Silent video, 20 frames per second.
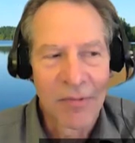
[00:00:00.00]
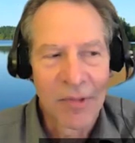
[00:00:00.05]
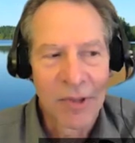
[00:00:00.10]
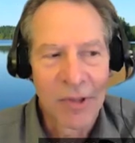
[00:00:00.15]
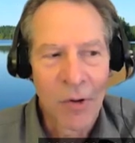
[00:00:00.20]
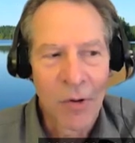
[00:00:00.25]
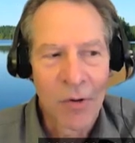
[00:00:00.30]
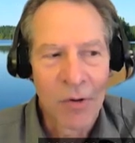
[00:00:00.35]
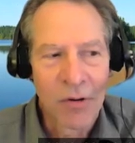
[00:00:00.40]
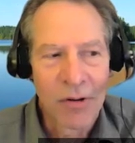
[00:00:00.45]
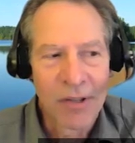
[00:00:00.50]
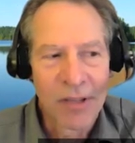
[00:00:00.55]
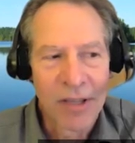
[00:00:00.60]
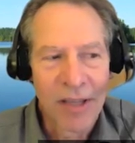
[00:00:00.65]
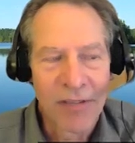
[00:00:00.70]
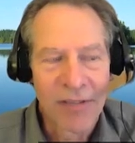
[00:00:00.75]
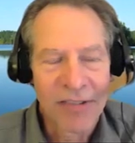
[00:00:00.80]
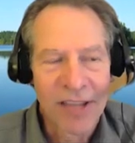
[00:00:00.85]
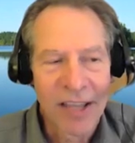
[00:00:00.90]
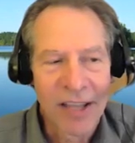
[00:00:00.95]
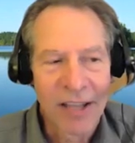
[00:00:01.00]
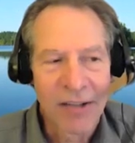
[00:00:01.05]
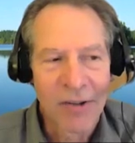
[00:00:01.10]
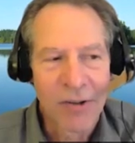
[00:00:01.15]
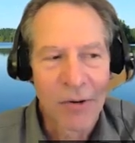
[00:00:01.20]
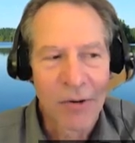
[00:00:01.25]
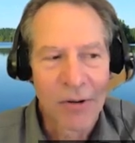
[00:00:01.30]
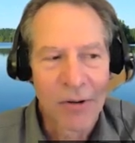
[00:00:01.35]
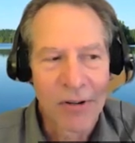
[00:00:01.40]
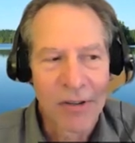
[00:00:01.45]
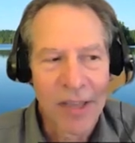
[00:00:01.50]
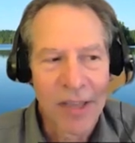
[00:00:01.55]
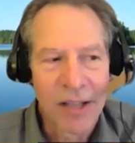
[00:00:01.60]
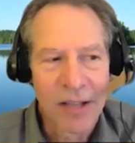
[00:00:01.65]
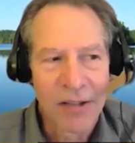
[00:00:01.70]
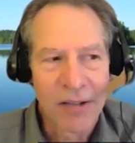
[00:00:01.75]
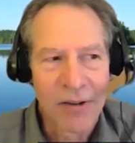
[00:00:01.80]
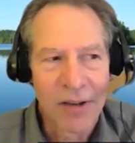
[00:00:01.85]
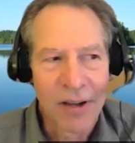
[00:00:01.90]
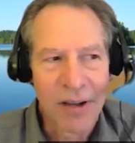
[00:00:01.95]
lower left-hand corner of
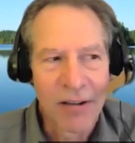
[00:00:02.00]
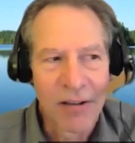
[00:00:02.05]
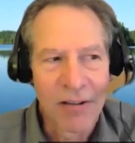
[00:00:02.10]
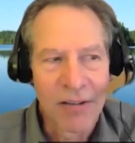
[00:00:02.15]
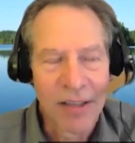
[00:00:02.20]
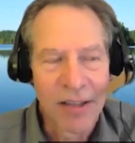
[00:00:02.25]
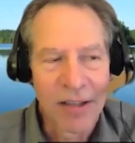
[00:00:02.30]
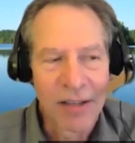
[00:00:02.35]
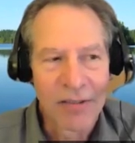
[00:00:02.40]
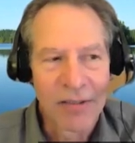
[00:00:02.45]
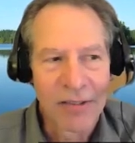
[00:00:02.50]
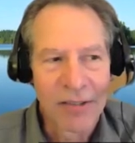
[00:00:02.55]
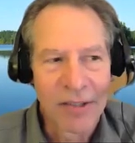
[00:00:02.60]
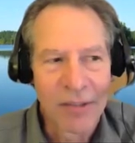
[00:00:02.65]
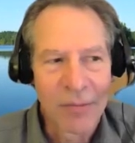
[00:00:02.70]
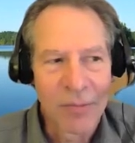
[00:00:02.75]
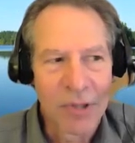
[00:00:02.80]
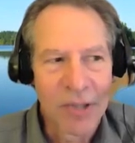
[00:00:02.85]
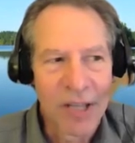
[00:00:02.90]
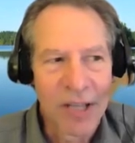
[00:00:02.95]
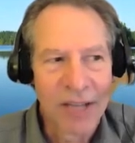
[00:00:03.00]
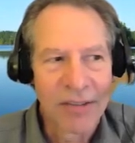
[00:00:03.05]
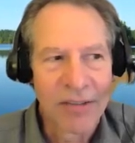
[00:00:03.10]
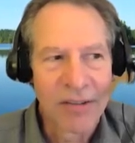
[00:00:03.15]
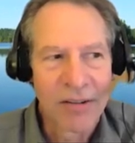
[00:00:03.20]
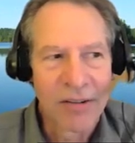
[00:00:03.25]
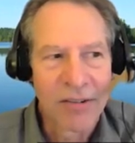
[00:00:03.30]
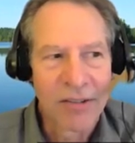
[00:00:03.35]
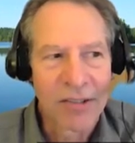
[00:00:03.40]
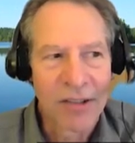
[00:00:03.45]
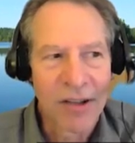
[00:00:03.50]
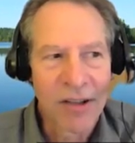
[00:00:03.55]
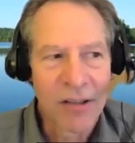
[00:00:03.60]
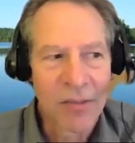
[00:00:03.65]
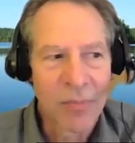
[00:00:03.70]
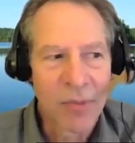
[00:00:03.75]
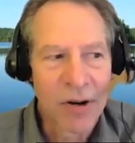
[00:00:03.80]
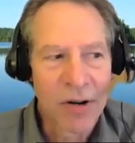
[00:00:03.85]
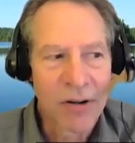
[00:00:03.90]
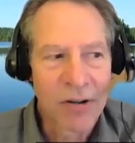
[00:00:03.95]
that gra- or that uh, plot. There,
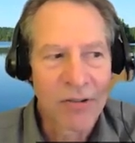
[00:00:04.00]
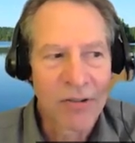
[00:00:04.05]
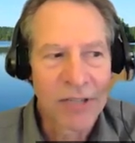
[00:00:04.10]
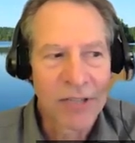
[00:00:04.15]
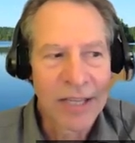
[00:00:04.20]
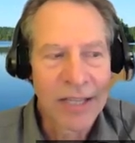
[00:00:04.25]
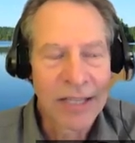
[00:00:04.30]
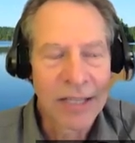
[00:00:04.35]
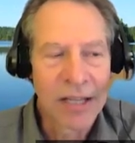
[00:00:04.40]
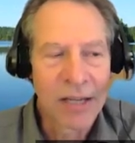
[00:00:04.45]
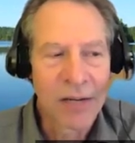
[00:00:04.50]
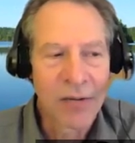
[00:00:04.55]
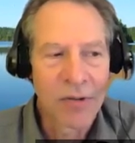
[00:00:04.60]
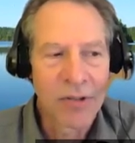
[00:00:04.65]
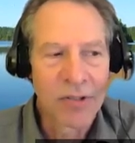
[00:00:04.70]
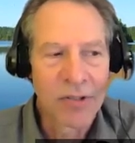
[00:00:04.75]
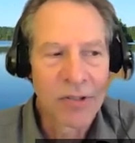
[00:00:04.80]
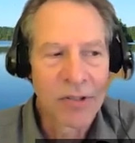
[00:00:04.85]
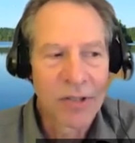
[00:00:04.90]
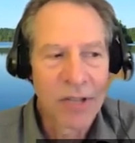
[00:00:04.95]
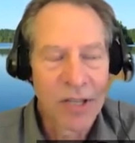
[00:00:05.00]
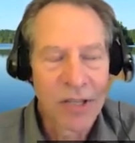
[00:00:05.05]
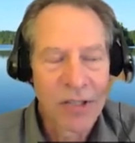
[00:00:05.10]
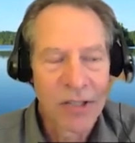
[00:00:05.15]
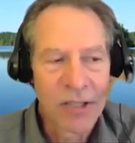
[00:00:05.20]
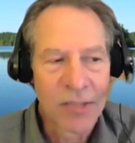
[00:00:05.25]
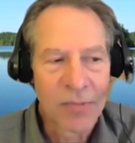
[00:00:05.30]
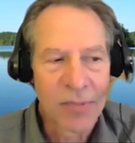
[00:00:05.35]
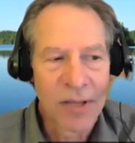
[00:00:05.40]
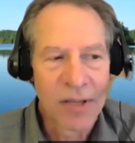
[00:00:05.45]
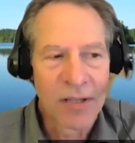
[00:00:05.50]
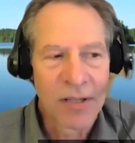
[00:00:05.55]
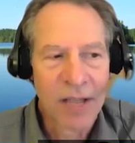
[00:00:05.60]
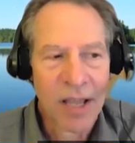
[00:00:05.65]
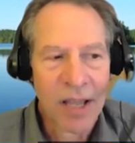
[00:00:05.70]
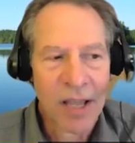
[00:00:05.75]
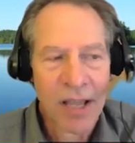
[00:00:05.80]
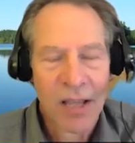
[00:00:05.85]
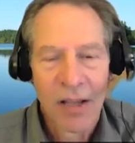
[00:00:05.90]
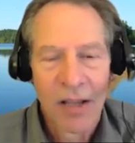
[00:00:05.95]
solid particles in liquids suspended
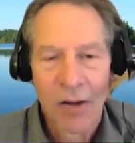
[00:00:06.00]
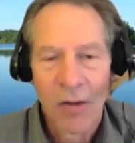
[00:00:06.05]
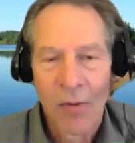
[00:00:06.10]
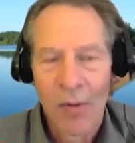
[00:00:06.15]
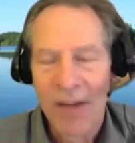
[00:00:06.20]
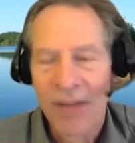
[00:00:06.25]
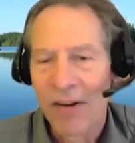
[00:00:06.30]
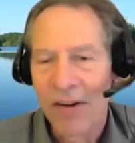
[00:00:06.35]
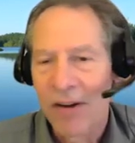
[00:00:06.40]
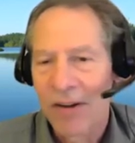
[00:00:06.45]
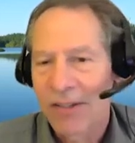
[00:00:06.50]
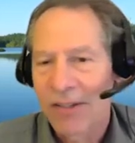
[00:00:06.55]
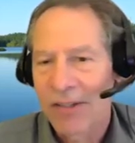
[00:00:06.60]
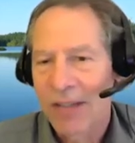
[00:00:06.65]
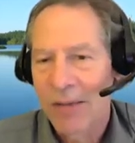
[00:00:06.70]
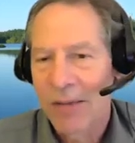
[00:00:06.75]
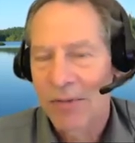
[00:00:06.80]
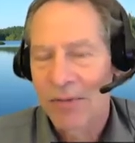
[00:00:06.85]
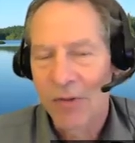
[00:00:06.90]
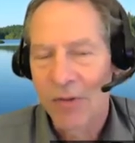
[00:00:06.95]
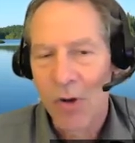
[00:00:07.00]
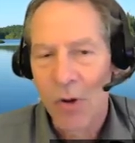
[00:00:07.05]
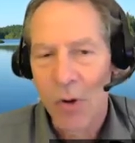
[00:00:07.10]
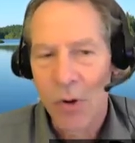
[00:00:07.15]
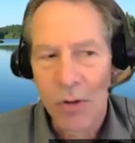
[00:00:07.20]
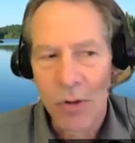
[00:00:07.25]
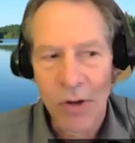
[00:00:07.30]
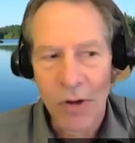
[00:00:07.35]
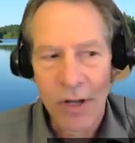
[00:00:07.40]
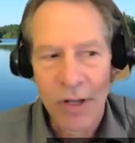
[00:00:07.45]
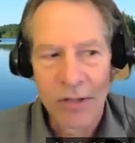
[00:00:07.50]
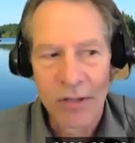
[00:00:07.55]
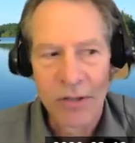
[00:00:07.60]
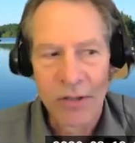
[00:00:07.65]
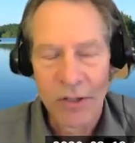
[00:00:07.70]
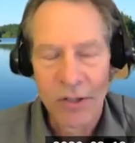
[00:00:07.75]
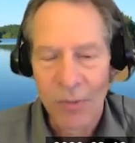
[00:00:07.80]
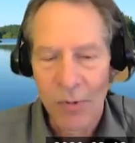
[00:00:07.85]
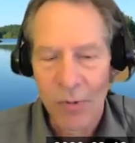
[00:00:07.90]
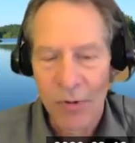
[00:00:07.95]
go by various names of colloids,
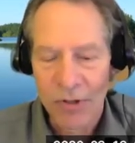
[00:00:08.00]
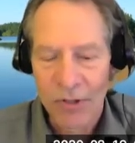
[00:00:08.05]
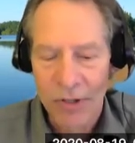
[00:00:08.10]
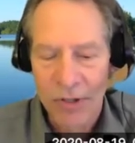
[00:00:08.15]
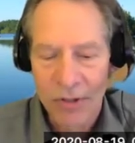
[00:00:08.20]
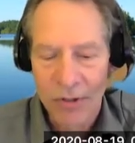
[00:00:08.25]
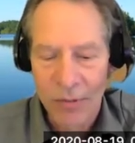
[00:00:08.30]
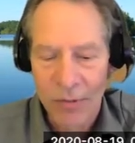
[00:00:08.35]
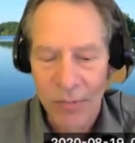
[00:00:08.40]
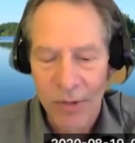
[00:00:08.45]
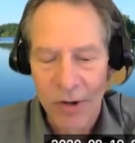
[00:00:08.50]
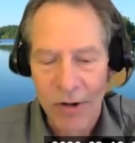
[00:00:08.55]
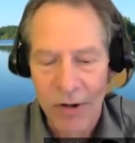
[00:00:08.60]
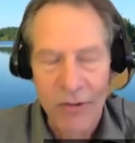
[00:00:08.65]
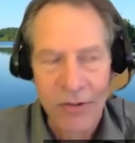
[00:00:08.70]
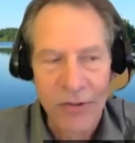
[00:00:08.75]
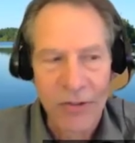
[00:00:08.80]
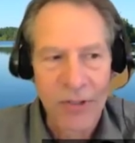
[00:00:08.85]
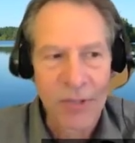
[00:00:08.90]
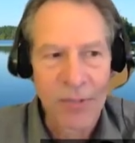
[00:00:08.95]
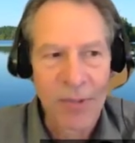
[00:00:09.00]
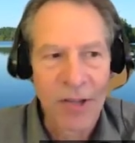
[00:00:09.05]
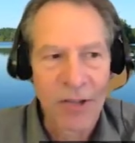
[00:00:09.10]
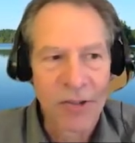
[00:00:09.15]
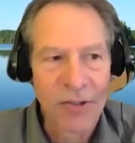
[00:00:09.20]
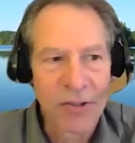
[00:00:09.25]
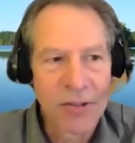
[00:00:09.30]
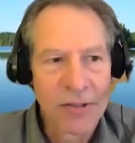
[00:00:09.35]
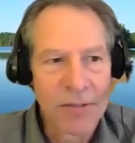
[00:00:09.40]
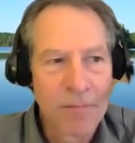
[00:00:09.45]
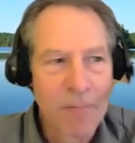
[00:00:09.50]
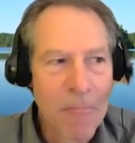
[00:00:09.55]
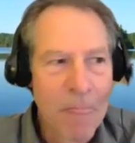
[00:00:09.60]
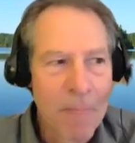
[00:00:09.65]
dispersions, or particle suspensions,